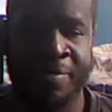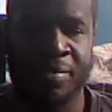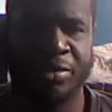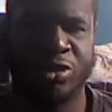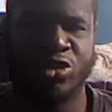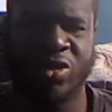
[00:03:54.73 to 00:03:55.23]

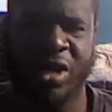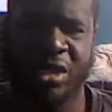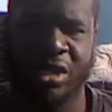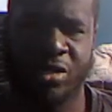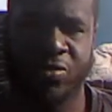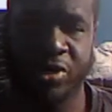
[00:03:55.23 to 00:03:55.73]
But try
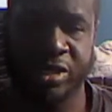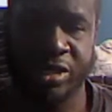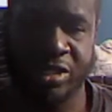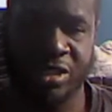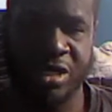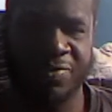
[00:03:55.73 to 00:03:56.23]
to correct
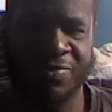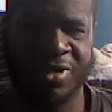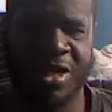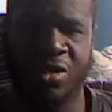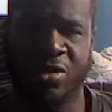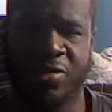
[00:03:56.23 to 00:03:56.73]
yourself and
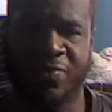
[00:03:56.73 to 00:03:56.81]
get on your